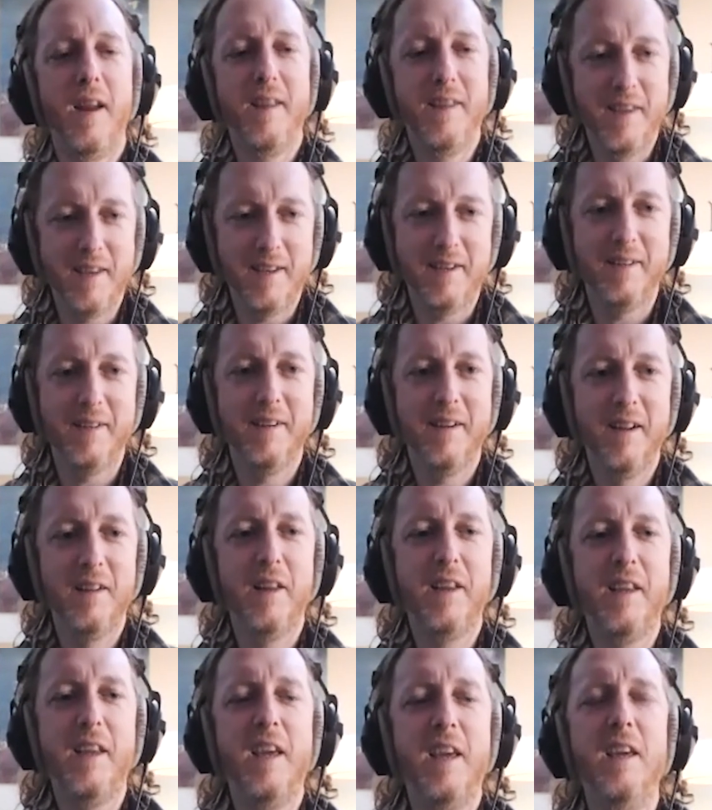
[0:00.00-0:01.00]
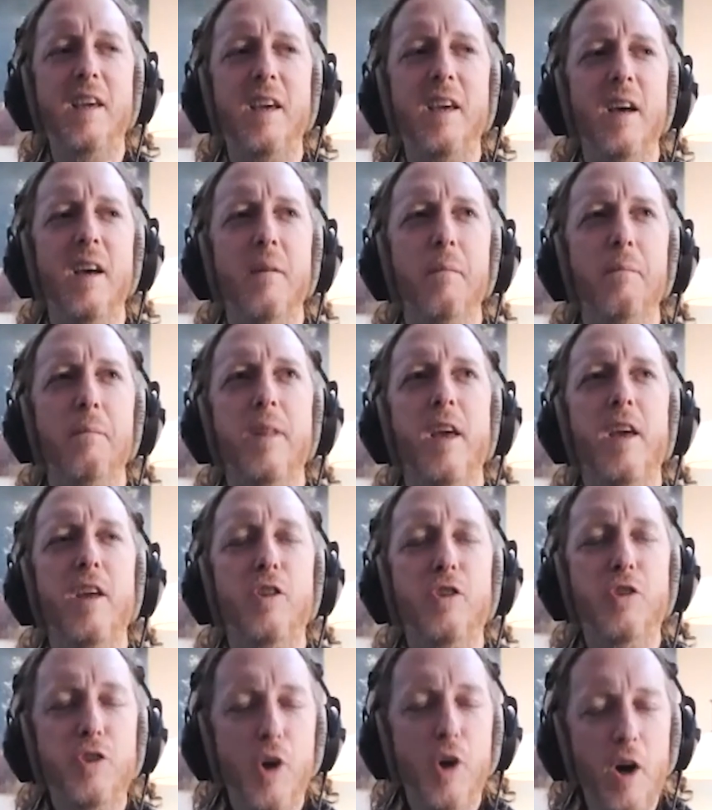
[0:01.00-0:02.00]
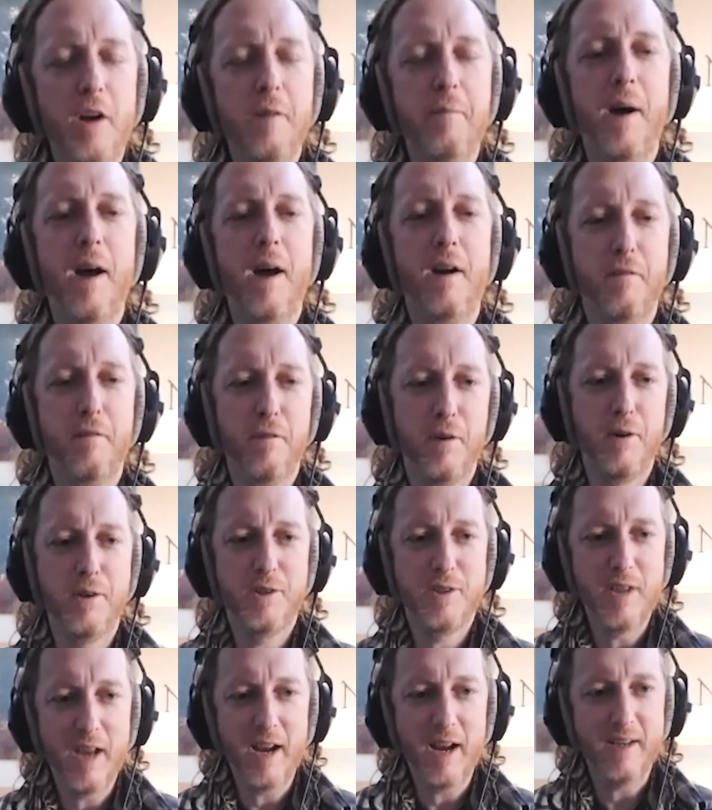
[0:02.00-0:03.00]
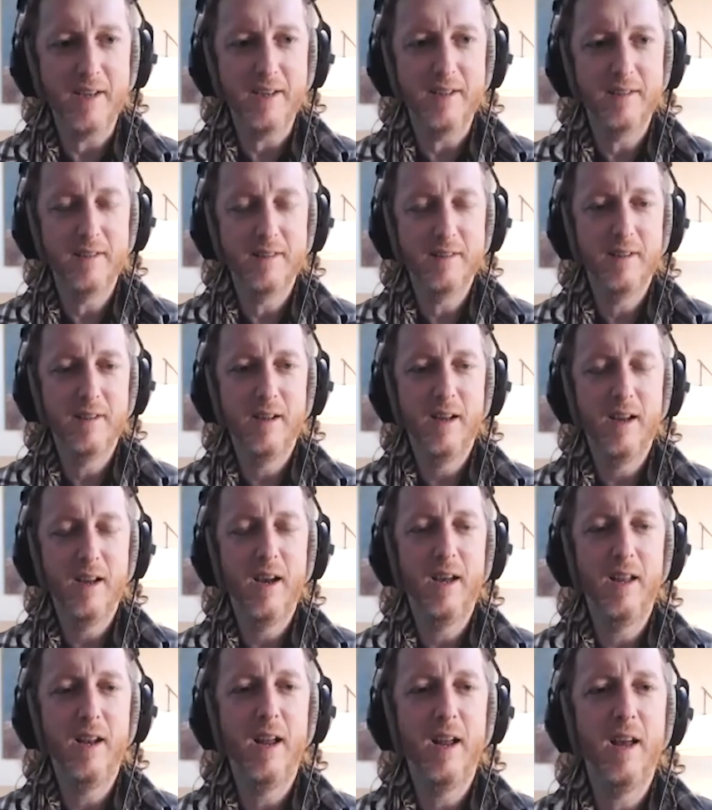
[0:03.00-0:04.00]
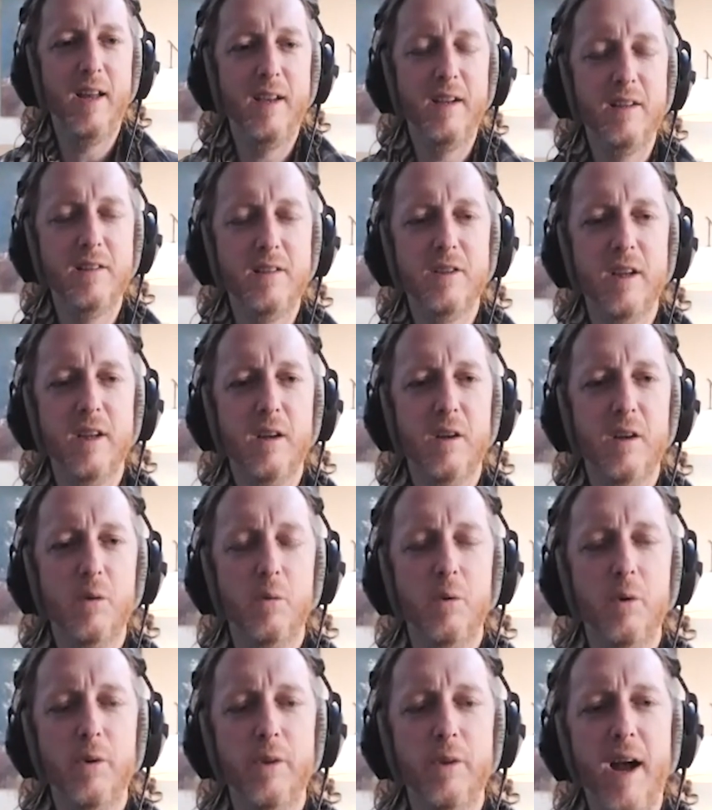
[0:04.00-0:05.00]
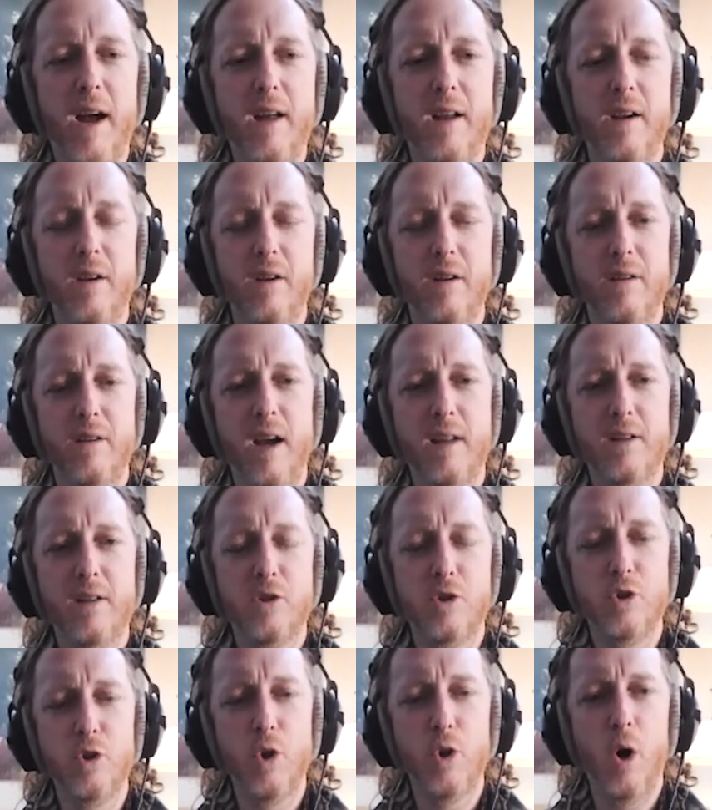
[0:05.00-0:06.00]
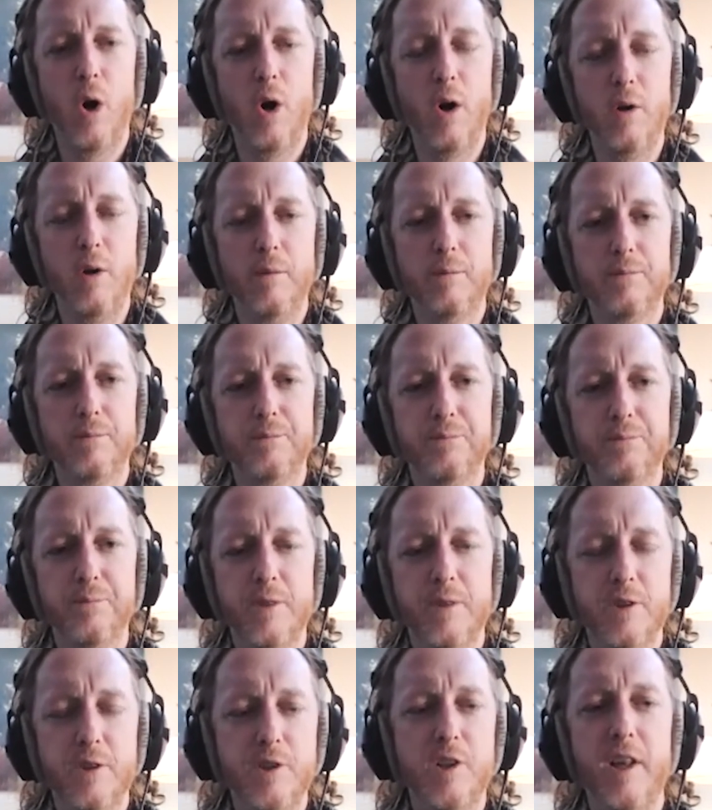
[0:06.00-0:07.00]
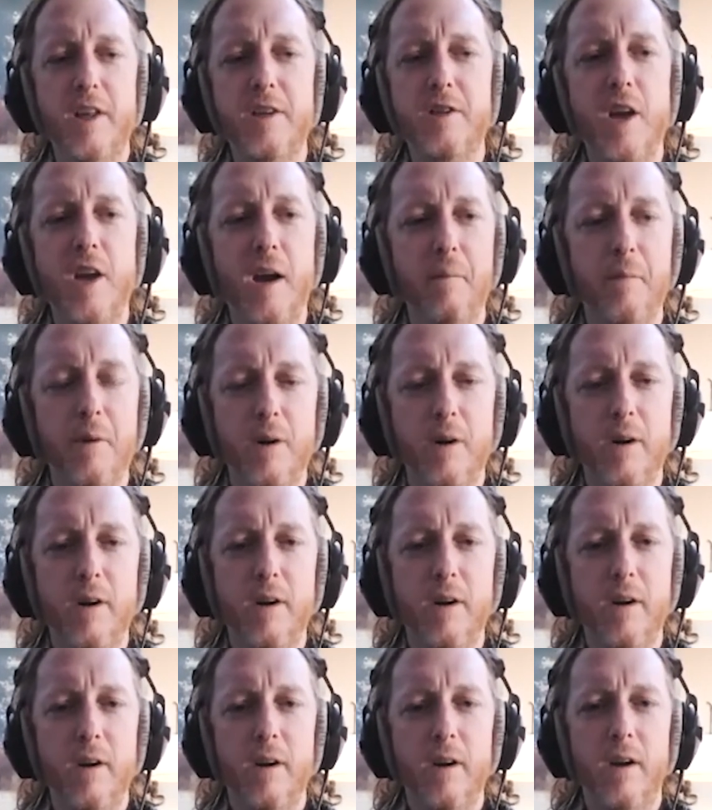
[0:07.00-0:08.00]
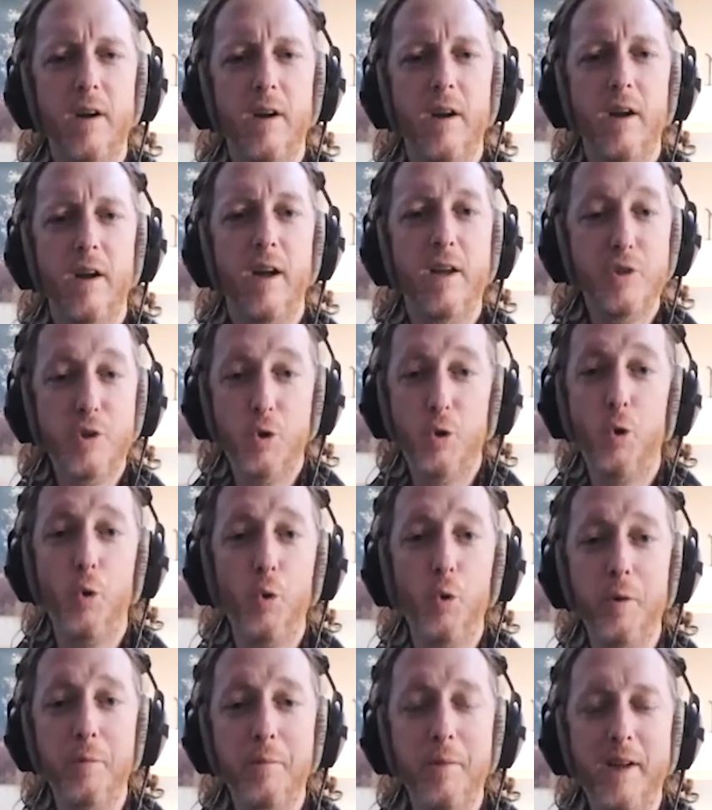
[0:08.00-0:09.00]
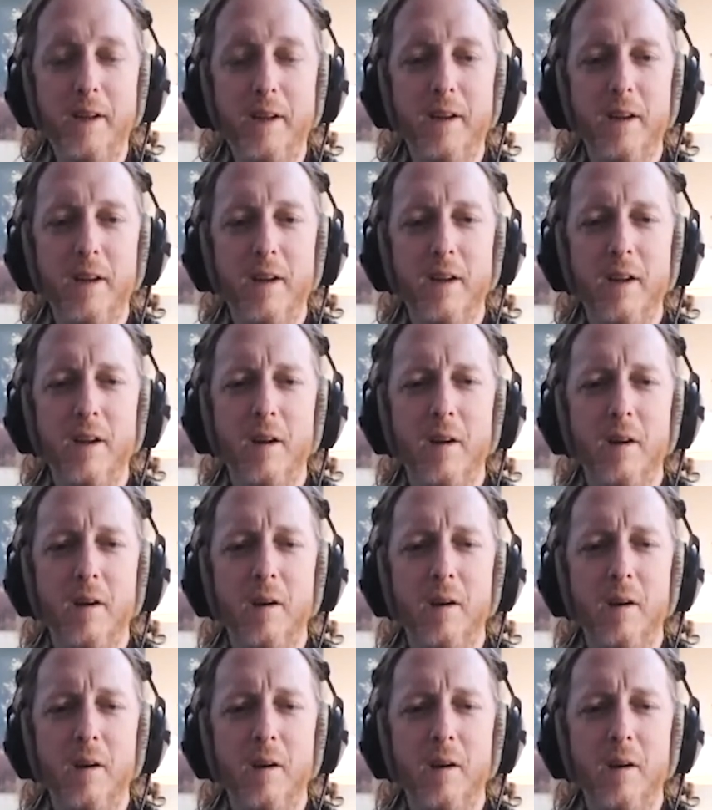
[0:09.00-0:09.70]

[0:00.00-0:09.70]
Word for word: I, I get it. Like he he thought about it for a second and, and it's like well that that song sledgehammer it's cool to me